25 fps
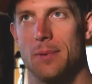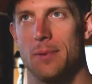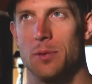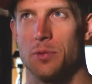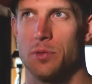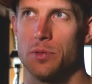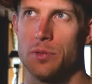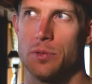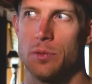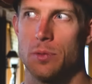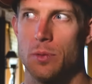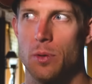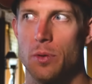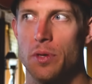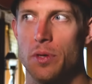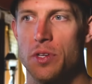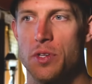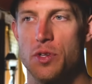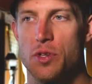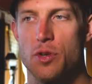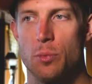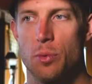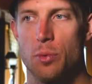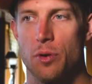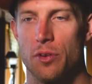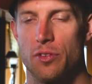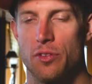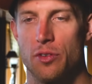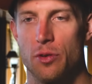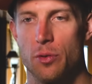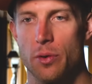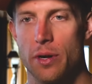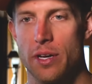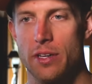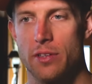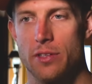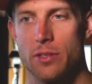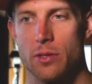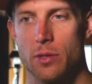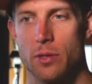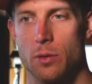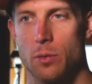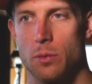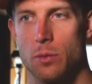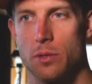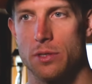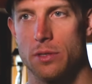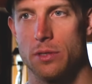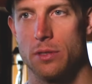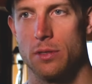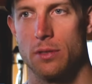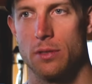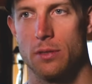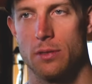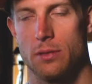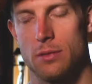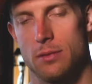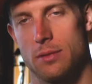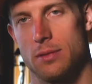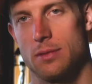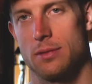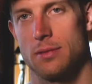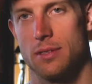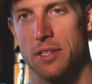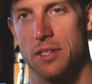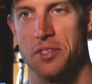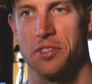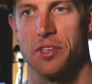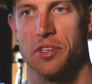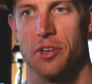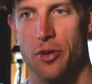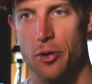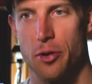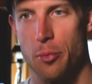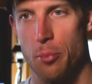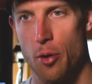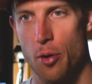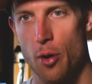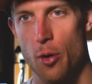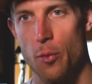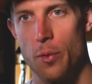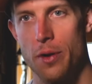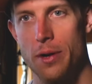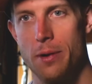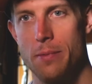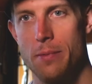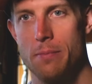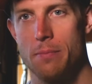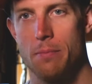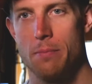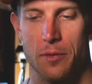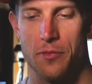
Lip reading: was only a 2.2 race, so it wasn't considered a pro win.